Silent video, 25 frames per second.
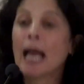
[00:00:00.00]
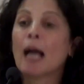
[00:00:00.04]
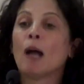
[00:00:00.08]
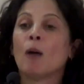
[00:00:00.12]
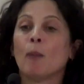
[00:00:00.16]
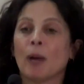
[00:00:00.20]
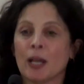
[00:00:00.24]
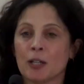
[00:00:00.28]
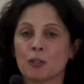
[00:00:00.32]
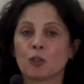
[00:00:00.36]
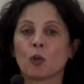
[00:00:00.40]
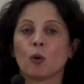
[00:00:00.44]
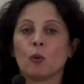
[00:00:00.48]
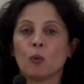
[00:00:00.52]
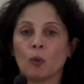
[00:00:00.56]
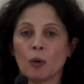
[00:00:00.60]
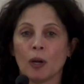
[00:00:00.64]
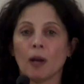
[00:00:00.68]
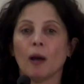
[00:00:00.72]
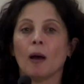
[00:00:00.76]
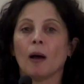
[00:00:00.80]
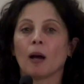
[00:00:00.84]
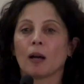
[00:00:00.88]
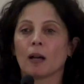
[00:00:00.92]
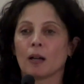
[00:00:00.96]
Okay, so
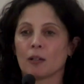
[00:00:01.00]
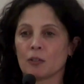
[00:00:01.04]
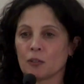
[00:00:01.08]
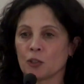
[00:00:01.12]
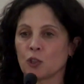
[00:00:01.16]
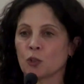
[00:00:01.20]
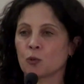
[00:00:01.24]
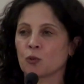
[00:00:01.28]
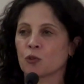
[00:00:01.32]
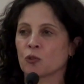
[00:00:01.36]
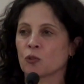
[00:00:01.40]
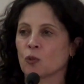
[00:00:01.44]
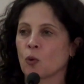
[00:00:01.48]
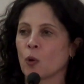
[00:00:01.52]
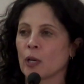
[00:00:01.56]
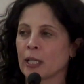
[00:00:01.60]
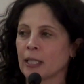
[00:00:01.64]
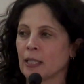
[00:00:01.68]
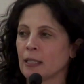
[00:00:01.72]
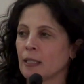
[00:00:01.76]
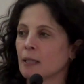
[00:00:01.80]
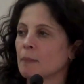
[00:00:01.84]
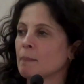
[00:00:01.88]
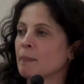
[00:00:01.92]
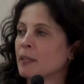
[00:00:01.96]
just
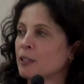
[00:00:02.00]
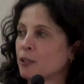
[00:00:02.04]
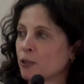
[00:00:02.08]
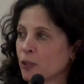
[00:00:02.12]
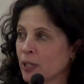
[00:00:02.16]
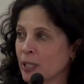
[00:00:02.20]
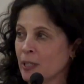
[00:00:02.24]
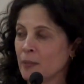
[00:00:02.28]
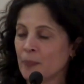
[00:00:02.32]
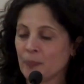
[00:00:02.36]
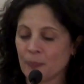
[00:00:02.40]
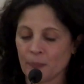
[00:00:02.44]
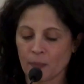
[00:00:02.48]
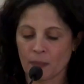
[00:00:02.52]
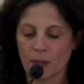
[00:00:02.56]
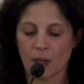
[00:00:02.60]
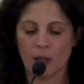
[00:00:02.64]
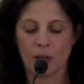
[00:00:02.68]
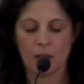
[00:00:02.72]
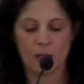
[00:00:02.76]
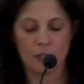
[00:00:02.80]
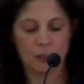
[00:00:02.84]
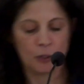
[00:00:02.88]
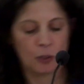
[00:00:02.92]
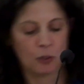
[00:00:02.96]
quickly, Madrid,
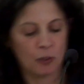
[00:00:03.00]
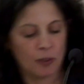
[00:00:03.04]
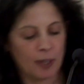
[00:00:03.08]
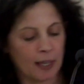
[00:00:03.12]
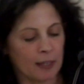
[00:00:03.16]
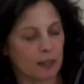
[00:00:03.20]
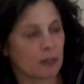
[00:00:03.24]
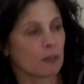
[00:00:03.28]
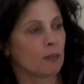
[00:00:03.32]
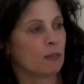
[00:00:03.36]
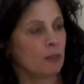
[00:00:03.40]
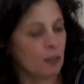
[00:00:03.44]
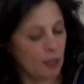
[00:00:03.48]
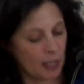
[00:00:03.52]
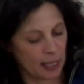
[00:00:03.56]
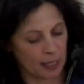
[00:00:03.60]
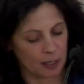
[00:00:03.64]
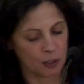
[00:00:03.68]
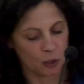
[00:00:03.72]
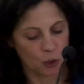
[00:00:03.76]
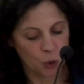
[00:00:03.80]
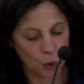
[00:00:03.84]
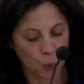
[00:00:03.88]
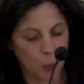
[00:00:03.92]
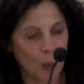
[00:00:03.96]

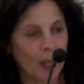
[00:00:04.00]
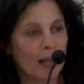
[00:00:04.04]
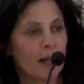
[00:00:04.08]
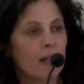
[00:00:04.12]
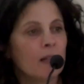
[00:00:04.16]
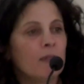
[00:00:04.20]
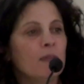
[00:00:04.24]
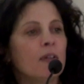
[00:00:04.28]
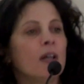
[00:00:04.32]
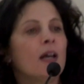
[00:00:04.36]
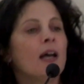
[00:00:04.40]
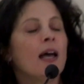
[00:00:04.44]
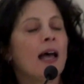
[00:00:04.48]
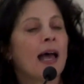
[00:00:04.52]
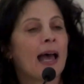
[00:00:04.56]
2012.